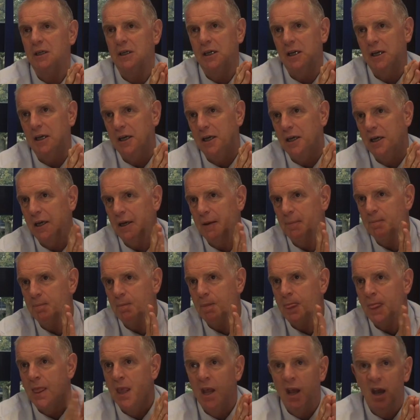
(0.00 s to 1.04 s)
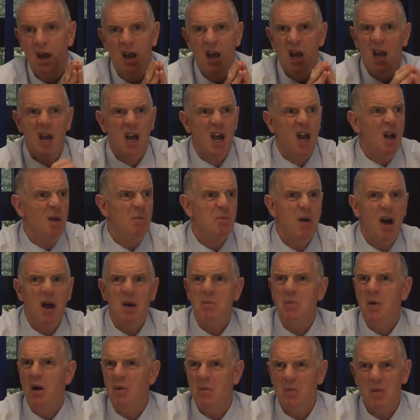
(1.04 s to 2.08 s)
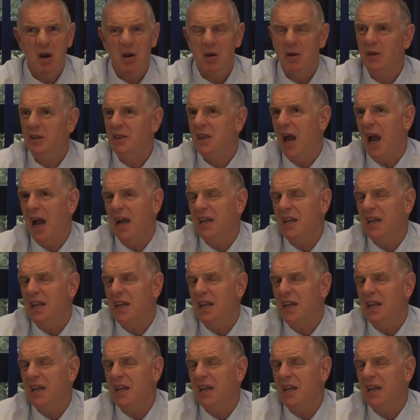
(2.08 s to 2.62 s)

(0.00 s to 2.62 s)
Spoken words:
Minecraft, I believe, is in there. Dungeons and Dragons.